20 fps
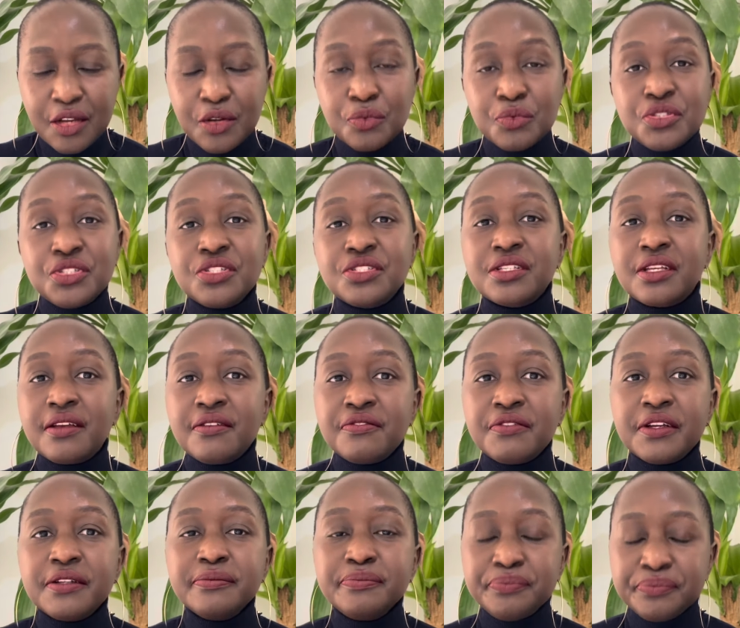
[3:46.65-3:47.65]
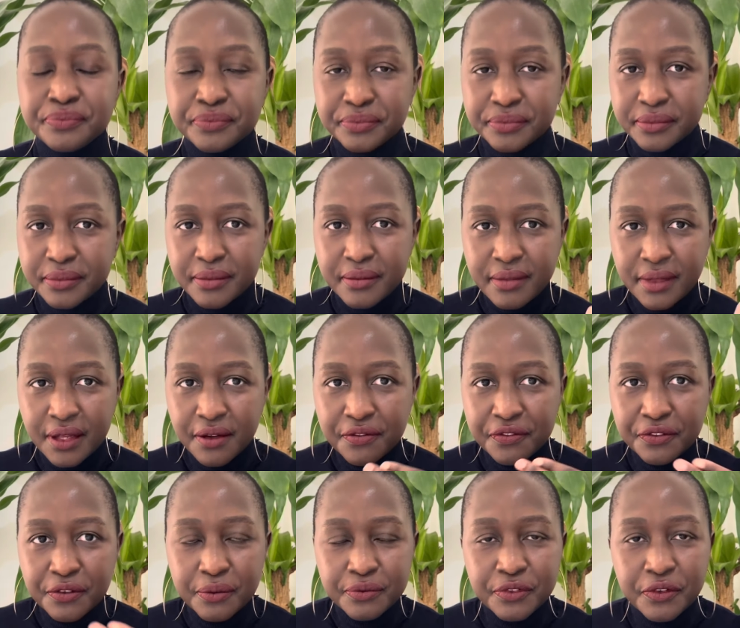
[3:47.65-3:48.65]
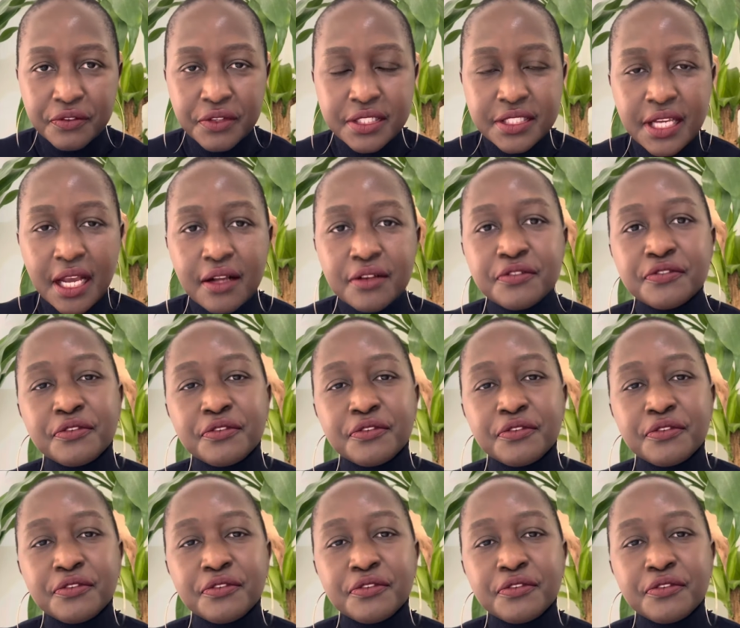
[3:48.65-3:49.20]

which is given from the child,